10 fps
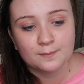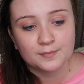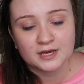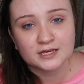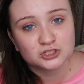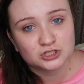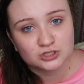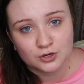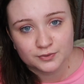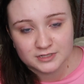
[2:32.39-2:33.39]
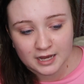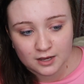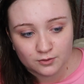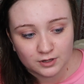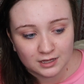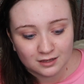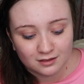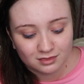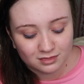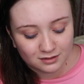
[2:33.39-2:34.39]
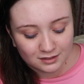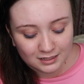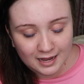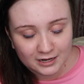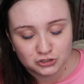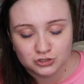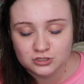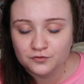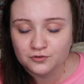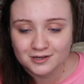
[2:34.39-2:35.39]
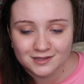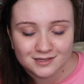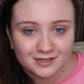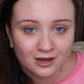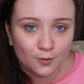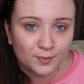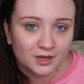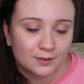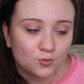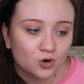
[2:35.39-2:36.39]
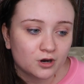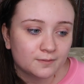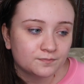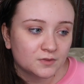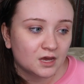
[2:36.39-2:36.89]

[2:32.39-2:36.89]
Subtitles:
but he's just going down, and the natural stuff really isn't helping anymore.